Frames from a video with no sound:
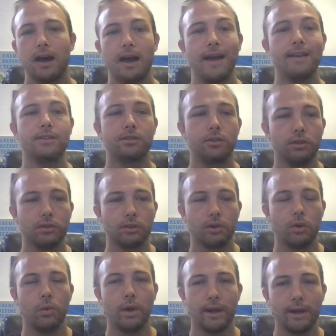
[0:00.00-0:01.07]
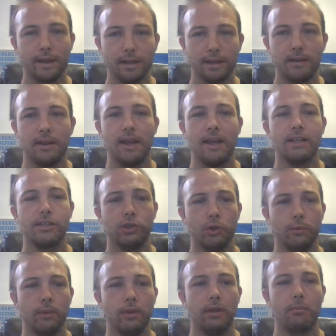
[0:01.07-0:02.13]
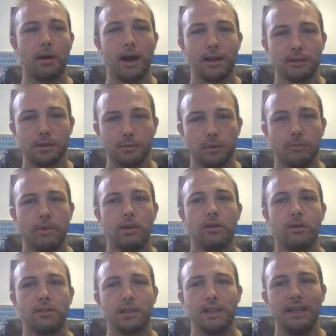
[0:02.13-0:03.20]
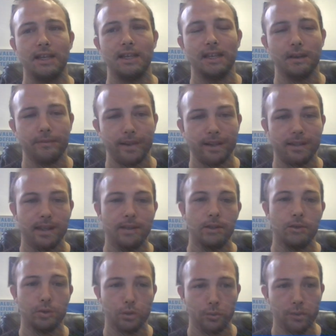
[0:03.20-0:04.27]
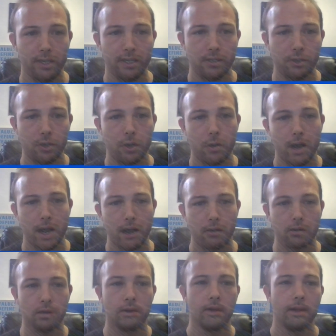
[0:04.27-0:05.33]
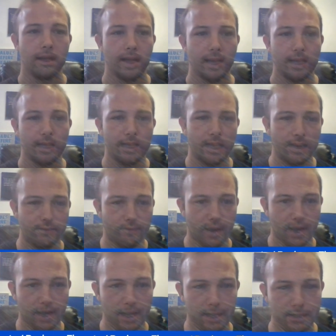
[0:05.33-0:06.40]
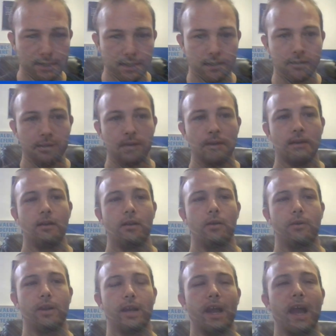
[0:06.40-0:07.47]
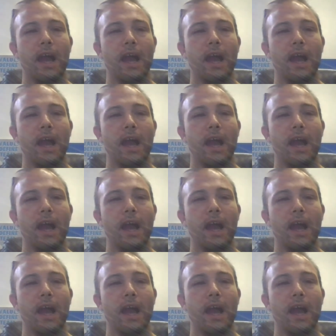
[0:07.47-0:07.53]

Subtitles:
as quick as humanly possible. Because in the event that you do need to go out and get financing, okay,